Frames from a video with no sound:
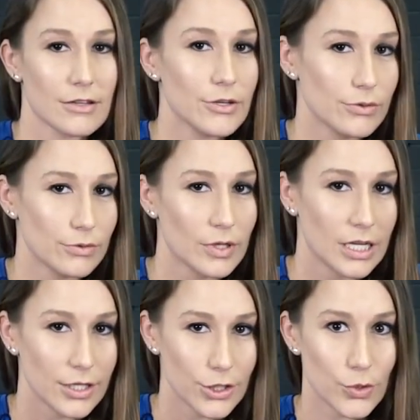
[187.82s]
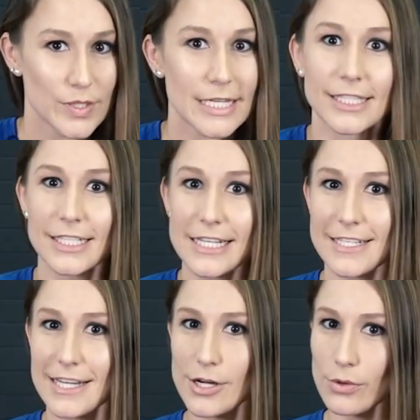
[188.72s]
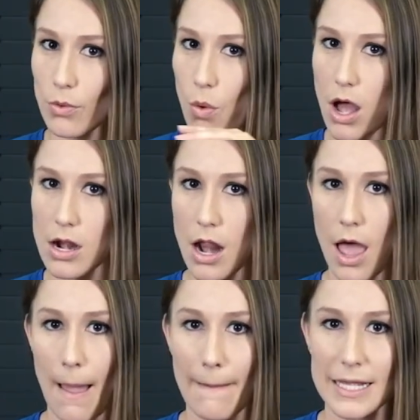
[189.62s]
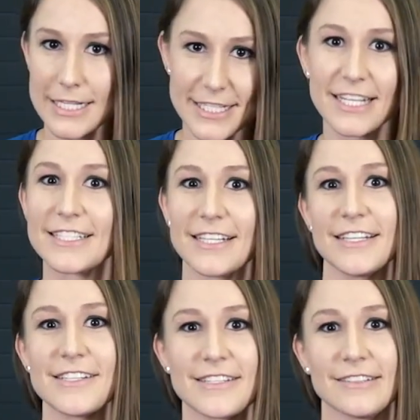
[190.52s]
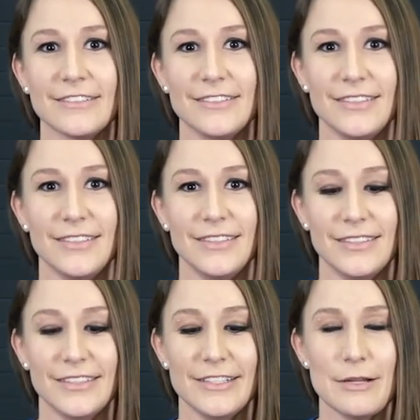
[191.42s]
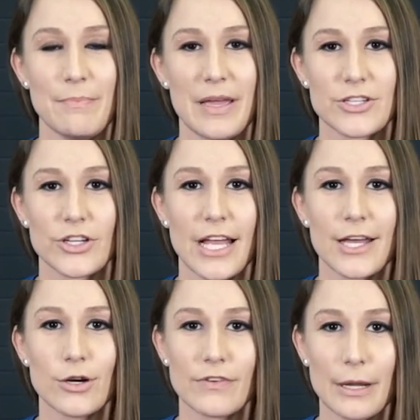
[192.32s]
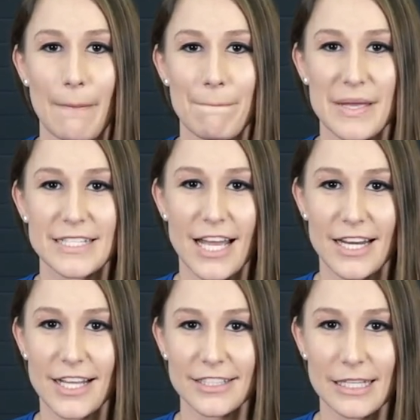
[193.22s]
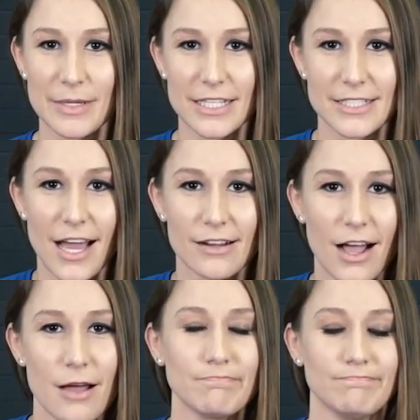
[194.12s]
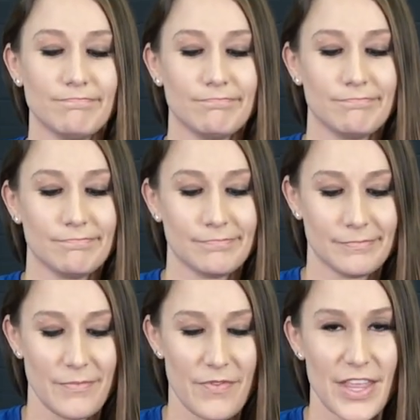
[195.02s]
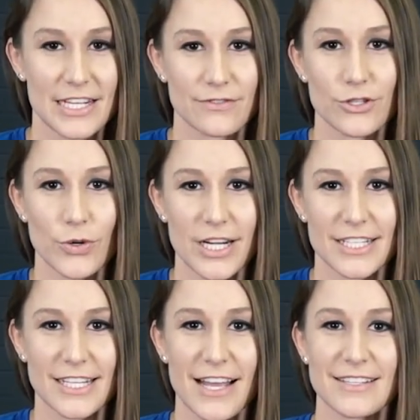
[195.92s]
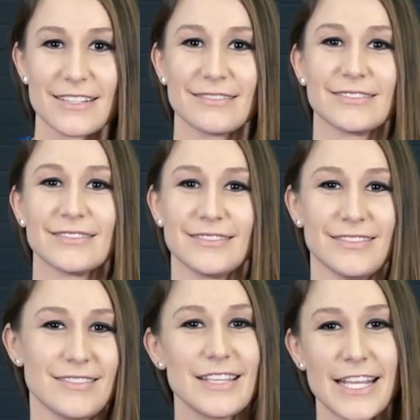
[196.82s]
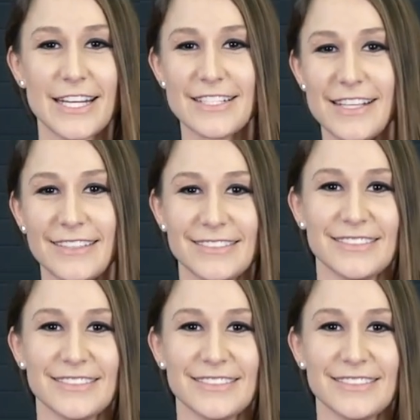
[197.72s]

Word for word: the new utility tier one sexiness, make sure to head over to bigdaddyunlimited.com. Thanks for joining us, guys. Take it easy.